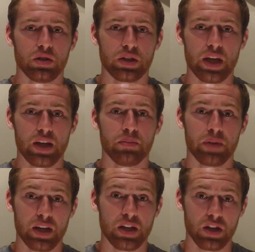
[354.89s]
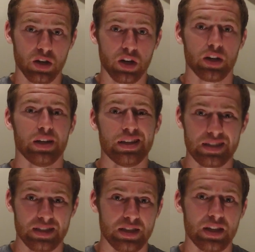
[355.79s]
KM90R
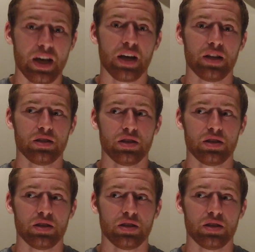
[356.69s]
is not